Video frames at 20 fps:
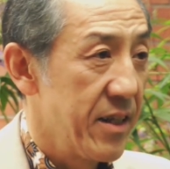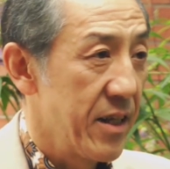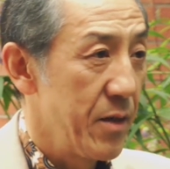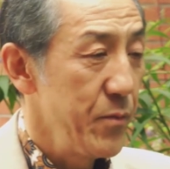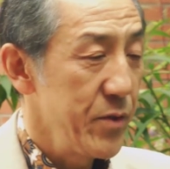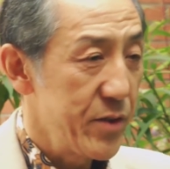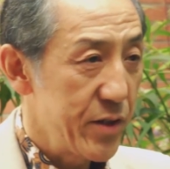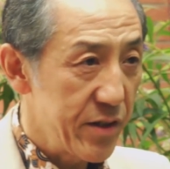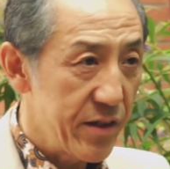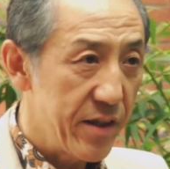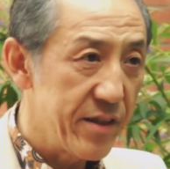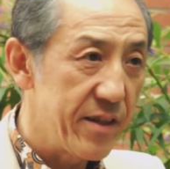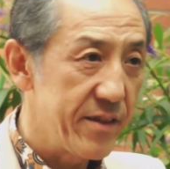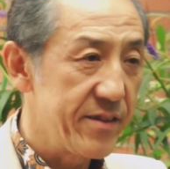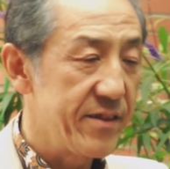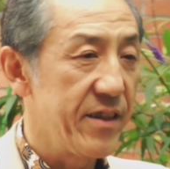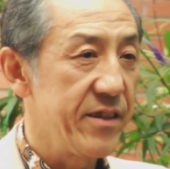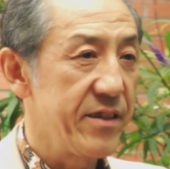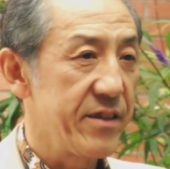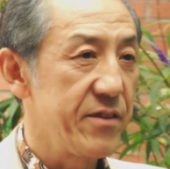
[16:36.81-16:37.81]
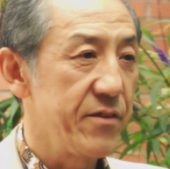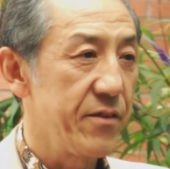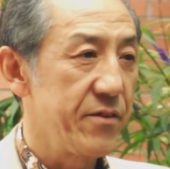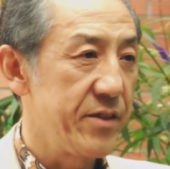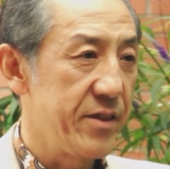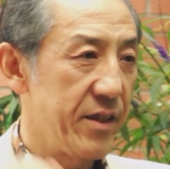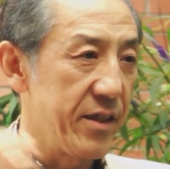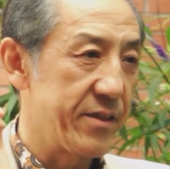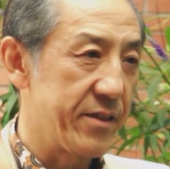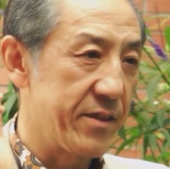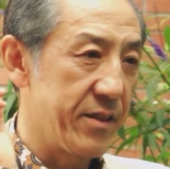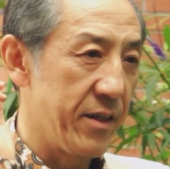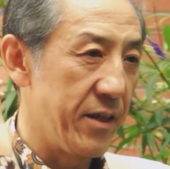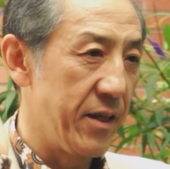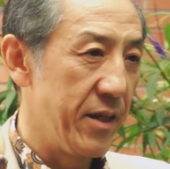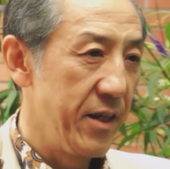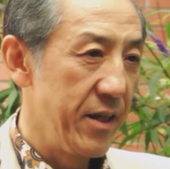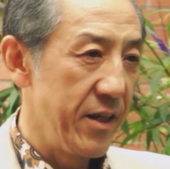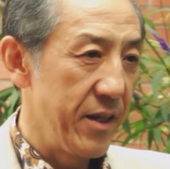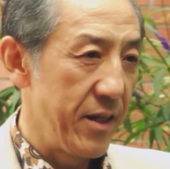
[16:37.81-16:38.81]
A mutual understanding is just a